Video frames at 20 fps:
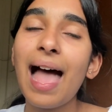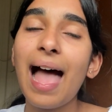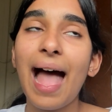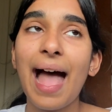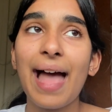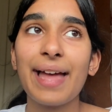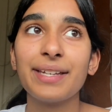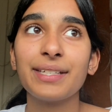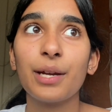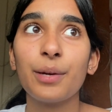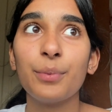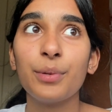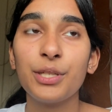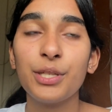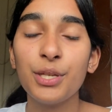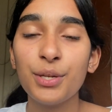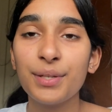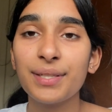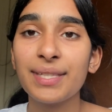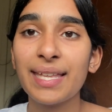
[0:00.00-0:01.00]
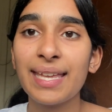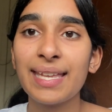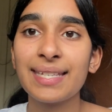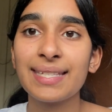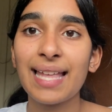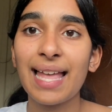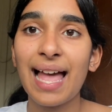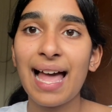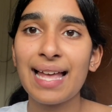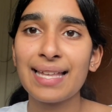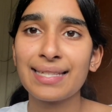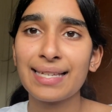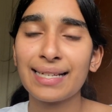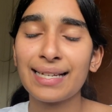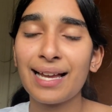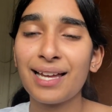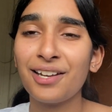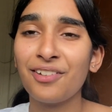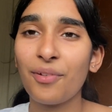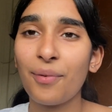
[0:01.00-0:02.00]
and I would use this as
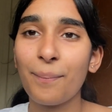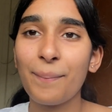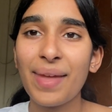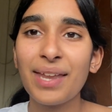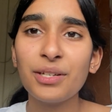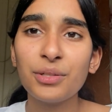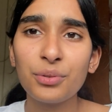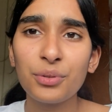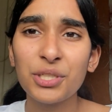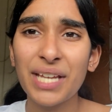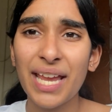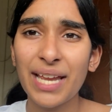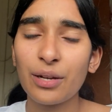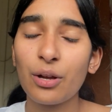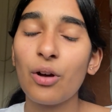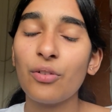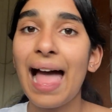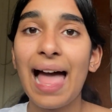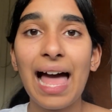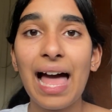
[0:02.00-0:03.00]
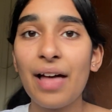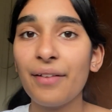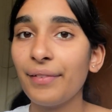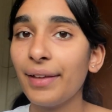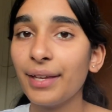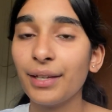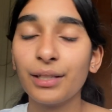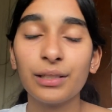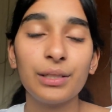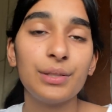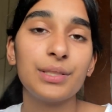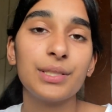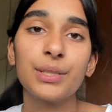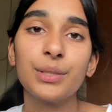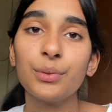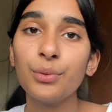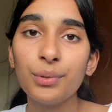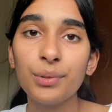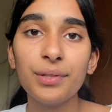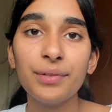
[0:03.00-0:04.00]
kind of a mental check off, have I
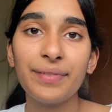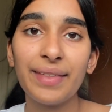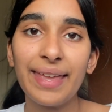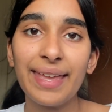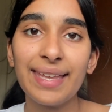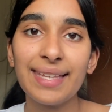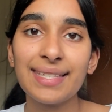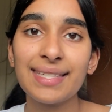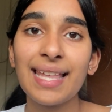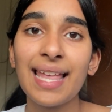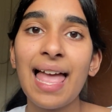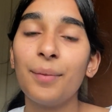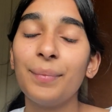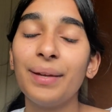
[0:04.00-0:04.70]
included all of this,